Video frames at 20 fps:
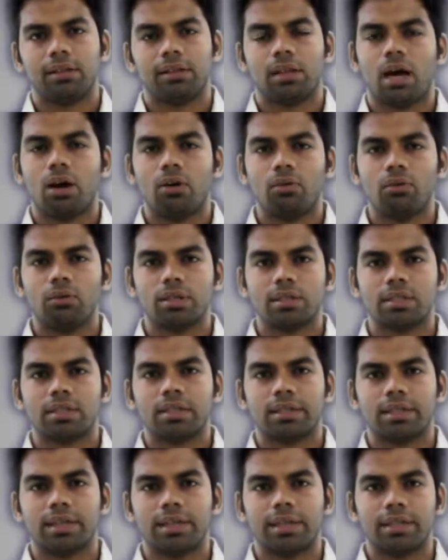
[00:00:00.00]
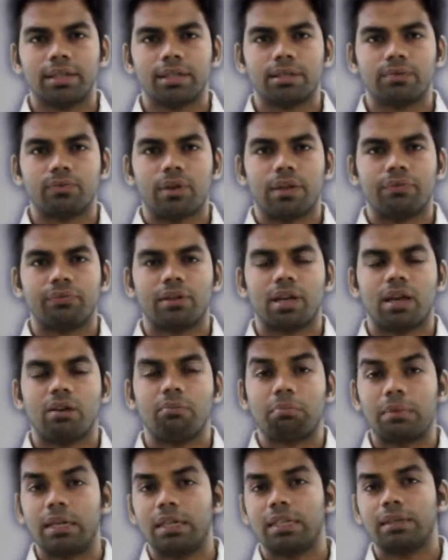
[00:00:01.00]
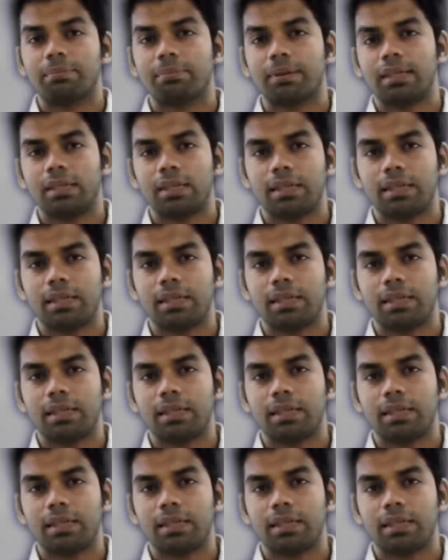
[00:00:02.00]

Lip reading: Now is the case when we have multiple